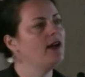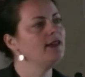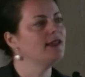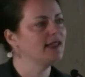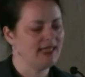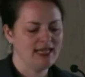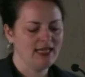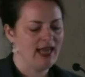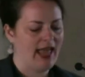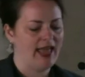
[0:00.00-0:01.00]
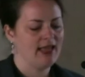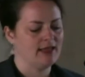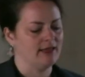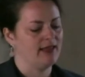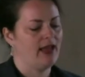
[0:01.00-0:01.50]
unseen
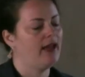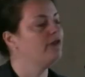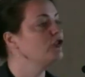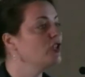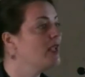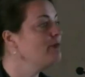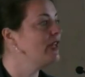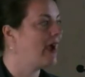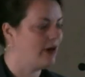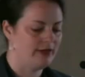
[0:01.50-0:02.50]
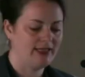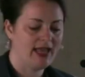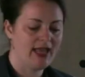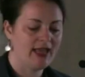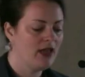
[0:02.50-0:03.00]
hands that have shaped our
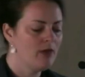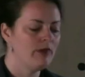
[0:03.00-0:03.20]
day